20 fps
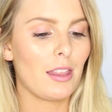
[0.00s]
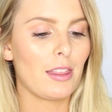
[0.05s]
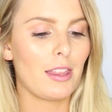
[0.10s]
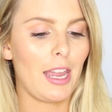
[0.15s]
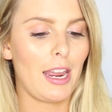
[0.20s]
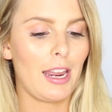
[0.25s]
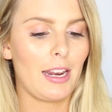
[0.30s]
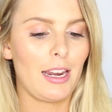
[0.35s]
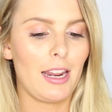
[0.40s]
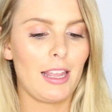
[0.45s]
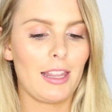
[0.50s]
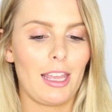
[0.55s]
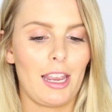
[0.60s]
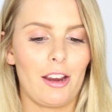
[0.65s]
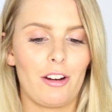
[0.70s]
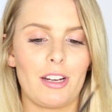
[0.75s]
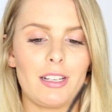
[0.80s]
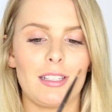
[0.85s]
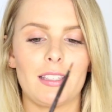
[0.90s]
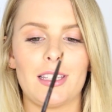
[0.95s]
Then
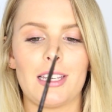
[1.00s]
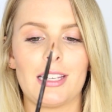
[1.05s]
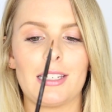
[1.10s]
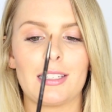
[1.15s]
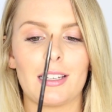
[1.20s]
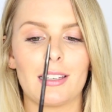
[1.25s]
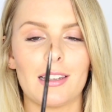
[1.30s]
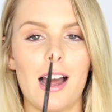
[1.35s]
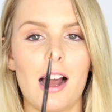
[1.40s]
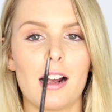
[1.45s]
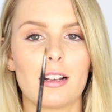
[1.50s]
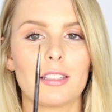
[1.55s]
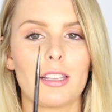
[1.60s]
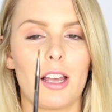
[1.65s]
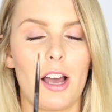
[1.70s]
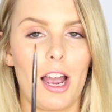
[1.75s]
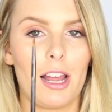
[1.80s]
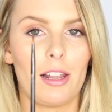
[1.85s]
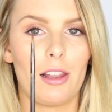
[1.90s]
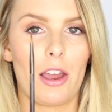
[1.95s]
there is the Deluxe
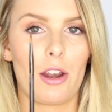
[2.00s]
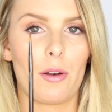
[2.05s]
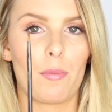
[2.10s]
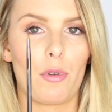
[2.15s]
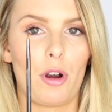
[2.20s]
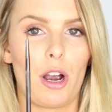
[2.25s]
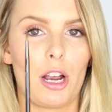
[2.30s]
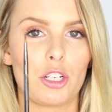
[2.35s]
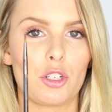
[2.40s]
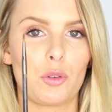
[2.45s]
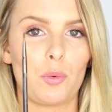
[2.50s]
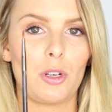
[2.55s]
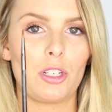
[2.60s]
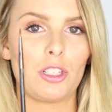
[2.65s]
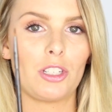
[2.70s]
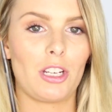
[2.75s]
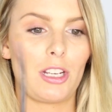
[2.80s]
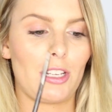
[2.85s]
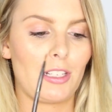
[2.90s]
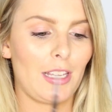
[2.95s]
Eyeliner Brush,
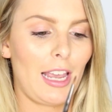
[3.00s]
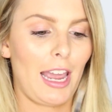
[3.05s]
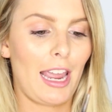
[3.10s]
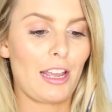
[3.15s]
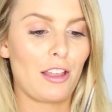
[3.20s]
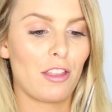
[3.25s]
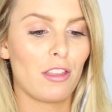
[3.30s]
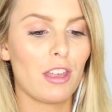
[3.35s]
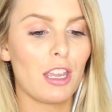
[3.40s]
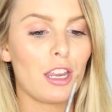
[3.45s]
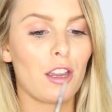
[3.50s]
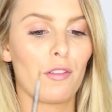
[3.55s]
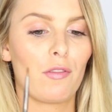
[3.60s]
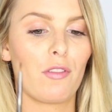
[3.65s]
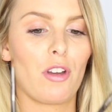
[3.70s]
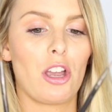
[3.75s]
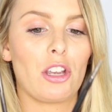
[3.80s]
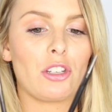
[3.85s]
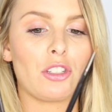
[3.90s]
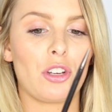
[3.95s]
which is a thicker
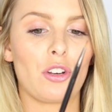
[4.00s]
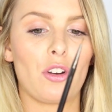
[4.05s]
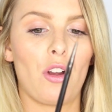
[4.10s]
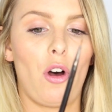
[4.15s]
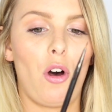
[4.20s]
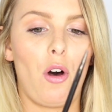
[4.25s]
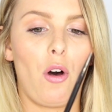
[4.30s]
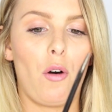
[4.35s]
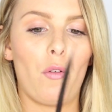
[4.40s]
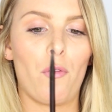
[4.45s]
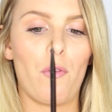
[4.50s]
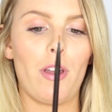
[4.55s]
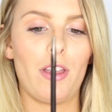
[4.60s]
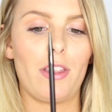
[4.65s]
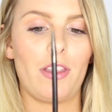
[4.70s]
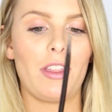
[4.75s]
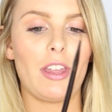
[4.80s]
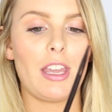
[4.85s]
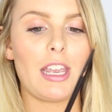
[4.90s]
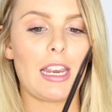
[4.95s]
version of
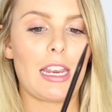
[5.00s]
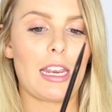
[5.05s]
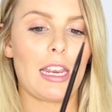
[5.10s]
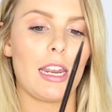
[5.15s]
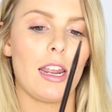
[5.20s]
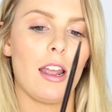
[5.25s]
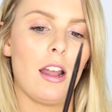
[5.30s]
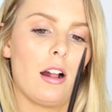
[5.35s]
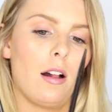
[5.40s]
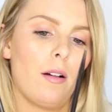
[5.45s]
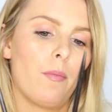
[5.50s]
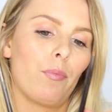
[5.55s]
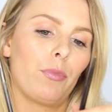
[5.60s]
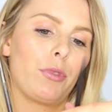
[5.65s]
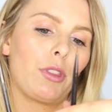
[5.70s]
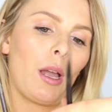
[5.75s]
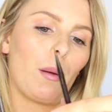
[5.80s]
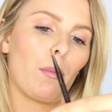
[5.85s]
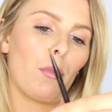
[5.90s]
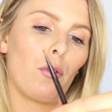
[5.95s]
the
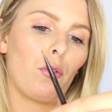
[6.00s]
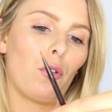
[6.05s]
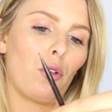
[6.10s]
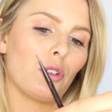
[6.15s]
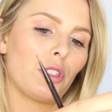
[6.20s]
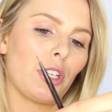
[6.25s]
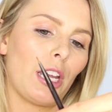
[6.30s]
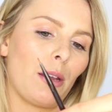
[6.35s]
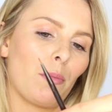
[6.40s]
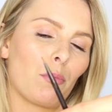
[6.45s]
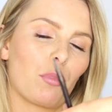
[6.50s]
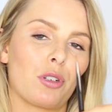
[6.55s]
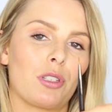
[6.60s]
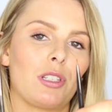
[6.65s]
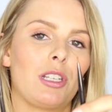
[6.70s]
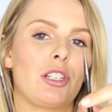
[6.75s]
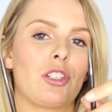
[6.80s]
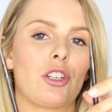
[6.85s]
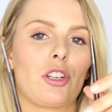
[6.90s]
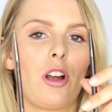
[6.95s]
number 14
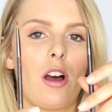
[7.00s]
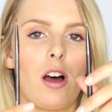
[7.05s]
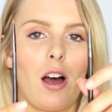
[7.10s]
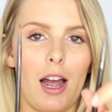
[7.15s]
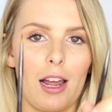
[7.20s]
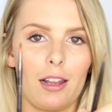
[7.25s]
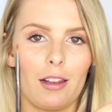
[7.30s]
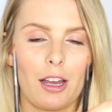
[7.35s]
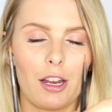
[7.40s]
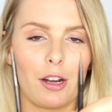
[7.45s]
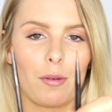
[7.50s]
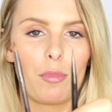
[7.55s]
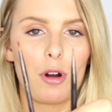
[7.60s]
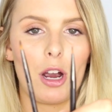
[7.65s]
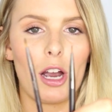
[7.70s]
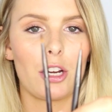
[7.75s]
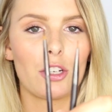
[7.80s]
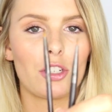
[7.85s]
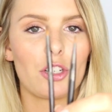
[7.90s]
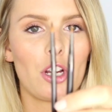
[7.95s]
Precision Eyeliner
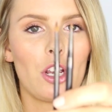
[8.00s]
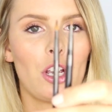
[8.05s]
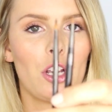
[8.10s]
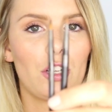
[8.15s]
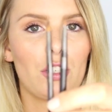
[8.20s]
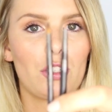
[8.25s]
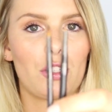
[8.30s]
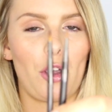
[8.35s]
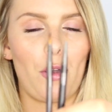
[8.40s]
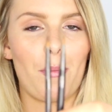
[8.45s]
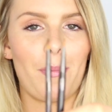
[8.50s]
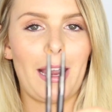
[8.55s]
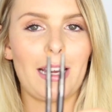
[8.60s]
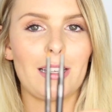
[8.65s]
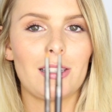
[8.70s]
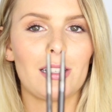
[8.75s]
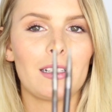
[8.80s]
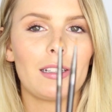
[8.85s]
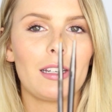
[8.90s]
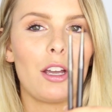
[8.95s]
Brush. So
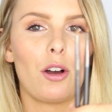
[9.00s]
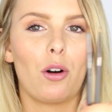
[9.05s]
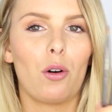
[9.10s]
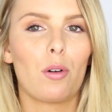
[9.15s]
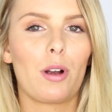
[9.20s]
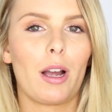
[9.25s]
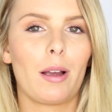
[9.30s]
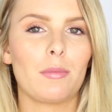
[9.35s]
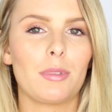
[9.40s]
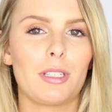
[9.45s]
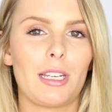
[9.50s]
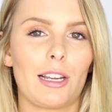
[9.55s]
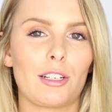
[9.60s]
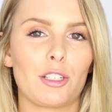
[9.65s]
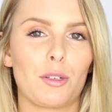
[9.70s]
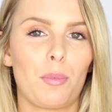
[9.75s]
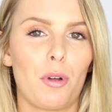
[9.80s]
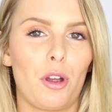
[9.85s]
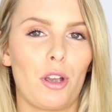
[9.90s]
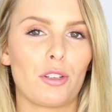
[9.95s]
basically, it all comes down
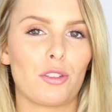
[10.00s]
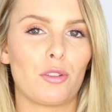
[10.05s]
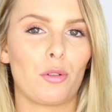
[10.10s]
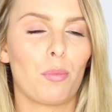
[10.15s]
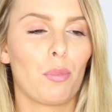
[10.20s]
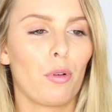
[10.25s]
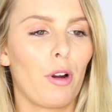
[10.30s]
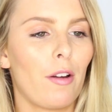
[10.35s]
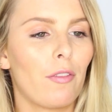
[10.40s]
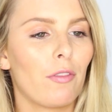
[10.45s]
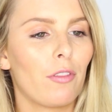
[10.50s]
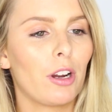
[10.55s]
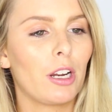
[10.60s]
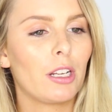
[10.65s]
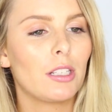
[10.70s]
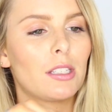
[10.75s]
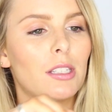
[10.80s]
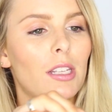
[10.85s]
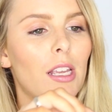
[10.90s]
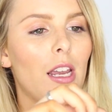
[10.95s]
to personal
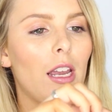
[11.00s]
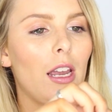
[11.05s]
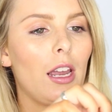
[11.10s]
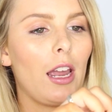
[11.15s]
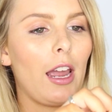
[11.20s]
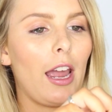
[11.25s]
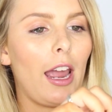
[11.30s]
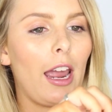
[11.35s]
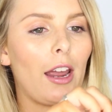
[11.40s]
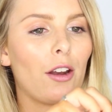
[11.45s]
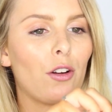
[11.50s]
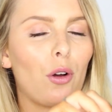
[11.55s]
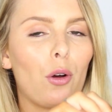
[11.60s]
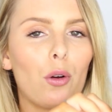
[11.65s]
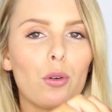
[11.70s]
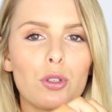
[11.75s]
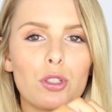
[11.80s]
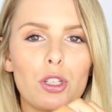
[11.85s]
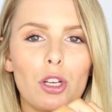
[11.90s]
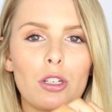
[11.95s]
preference. And
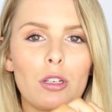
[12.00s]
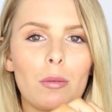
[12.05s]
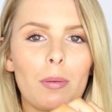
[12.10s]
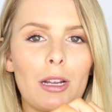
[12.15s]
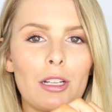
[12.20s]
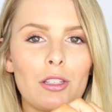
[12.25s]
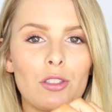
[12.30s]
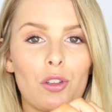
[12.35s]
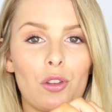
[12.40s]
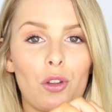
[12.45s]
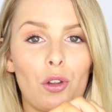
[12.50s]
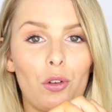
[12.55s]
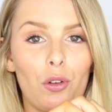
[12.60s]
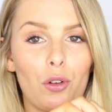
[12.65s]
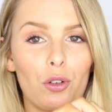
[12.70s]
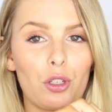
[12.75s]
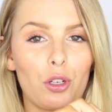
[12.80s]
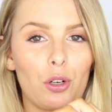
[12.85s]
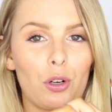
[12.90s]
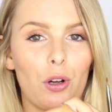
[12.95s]
also it depends on the
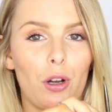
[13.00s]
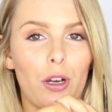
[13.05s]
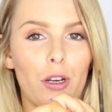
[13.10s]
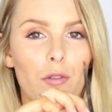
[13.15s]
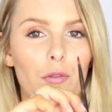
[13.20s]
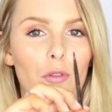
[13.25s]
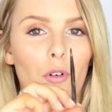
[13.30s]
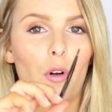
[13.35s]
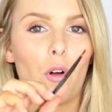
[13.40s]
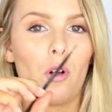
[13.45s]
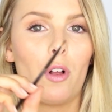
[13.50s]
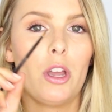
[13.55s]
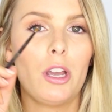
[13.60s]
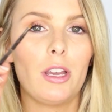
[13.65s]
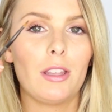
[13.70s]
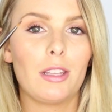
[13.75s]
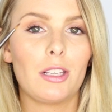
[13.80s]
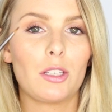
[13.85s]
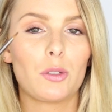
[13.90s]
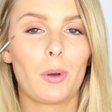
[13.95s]
look you're going for.
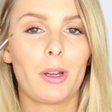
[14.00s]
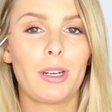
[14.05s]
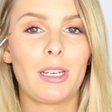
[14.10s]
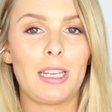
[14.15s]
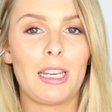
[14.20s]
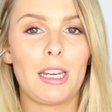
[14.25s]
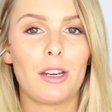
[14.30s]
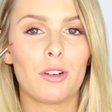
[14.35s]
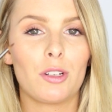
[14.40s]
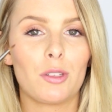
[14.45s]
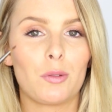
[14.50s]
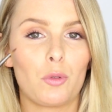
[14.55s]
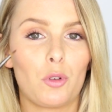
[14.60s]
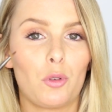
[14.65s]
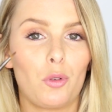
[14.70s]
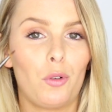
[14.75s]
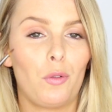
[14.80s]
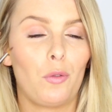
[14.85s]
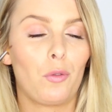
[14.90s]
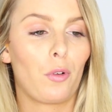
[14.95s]
This one here is
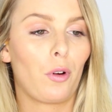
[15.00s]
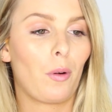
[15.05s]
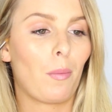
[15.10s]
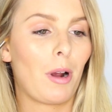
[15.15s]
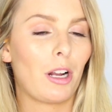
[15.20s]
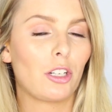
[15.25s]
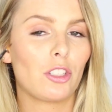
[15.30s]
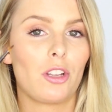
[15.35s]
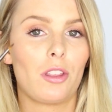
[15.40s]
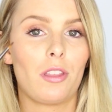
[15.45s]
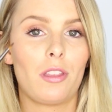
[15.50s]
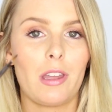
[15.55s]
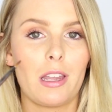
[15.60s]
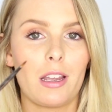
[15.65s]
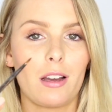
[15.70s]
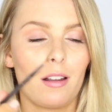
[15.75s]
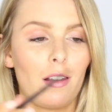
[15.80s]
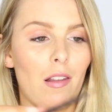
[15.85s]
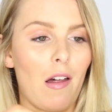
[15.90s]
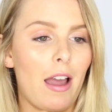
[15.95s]
good for a much
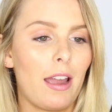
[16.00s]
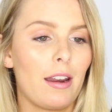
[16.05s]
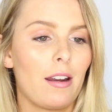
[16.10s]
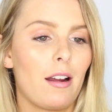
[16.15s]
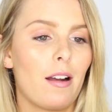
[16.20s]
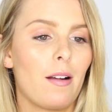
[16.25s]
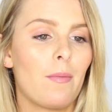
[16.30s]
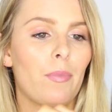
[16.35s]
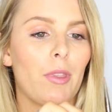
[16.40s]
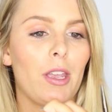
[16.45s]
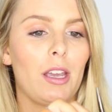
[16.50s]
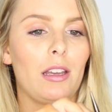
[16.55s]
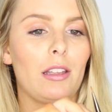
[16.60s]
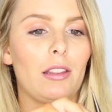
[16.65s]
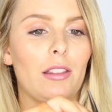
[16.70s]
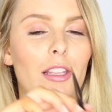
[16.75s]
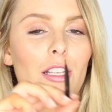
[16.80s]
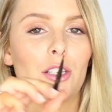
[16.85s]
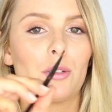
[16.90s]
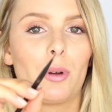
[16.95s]
thicker liner.
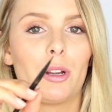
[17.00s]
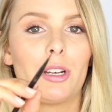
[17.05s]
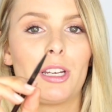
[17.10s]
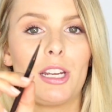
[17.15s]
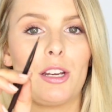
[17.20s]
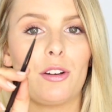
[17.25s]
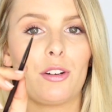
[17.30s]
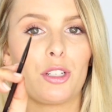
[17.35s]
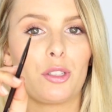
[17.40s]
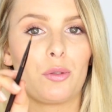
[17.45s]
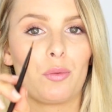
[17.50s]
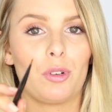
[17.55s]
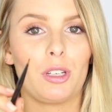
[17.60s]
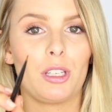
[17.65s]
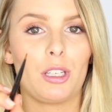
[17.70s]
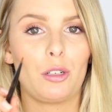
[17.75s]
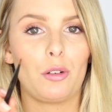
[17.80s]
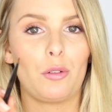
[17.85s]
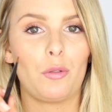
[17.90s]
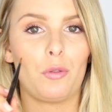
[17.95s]
This one here is
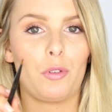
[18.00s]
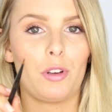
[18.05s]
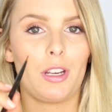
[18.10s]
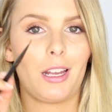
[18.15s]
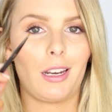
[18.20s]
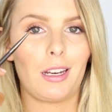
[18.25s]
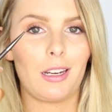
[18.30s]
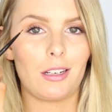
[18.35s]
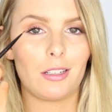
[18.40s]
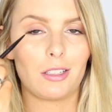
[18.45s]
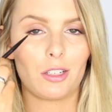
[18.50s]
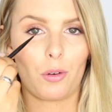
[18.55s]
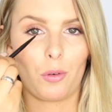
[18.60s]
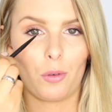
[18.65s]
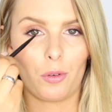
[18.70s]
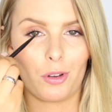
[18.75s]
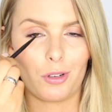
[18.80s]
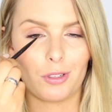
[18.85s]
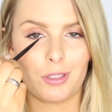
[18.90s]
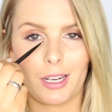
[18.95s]
really good for getting into
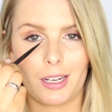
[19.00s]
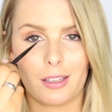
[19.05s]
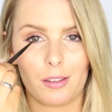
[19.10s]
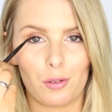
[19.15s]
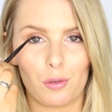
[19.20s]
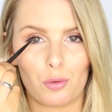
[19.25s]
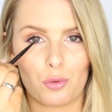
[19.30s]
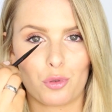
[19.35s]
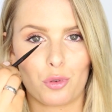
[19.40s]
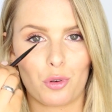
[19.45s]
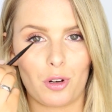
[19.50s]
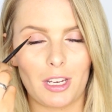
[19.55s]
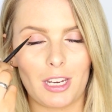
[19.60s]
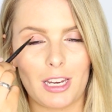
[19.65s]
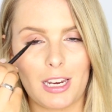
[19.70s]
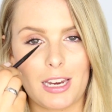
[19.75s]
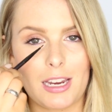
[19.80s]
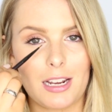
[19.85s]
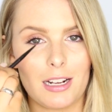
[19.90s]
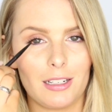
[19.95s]
all those like little
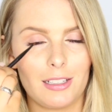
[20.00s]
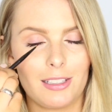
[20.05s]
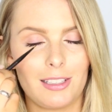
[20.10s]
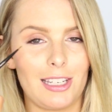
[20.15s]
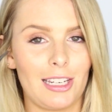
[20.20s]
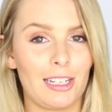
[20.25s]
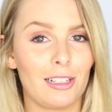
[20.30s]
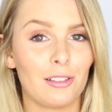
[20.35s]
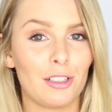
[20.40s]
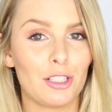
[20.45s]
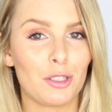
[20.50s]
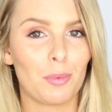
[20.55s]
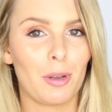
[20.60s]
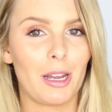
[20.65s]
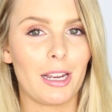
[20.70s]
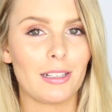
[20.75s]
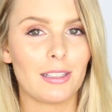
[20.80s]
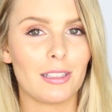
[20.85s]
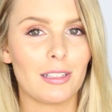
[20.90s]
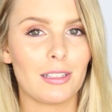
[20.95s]
tricky ticklish
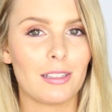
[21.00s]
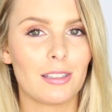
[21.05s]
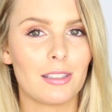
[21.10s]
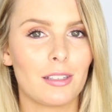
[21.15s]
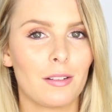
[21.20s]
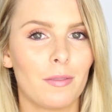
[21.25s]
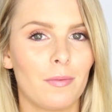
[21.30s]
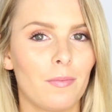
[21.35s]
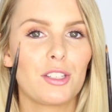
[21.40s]
places.